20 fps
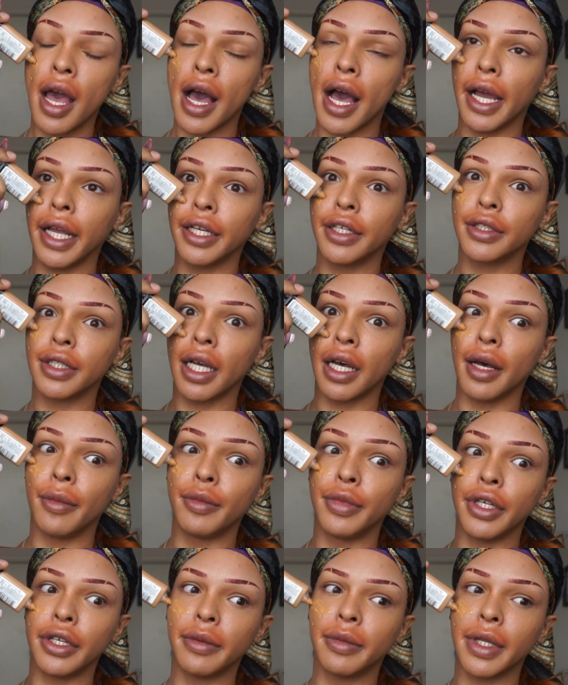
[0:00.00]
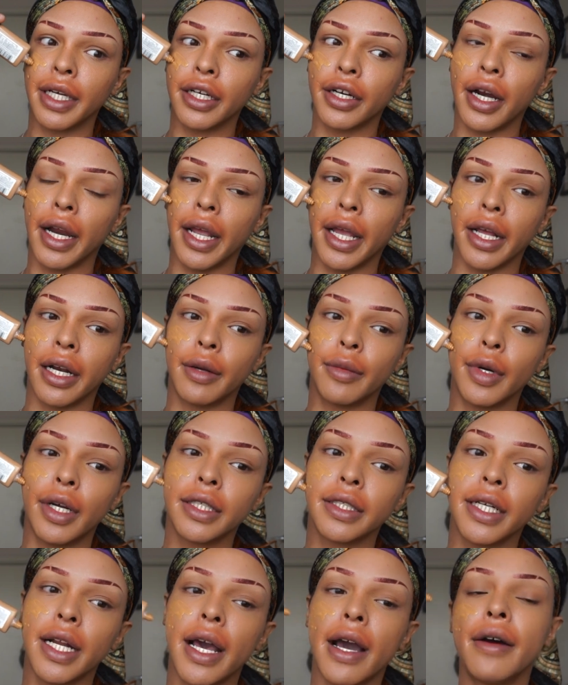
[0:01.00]
I use a beauty blender and a
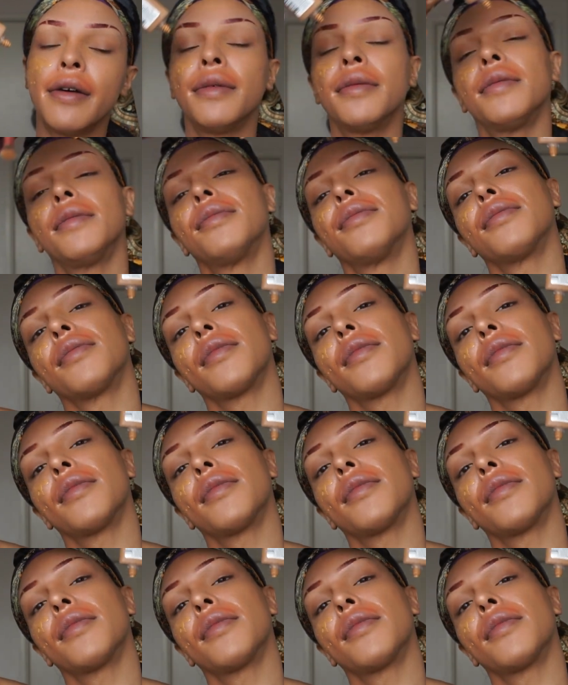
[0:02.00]
brush now.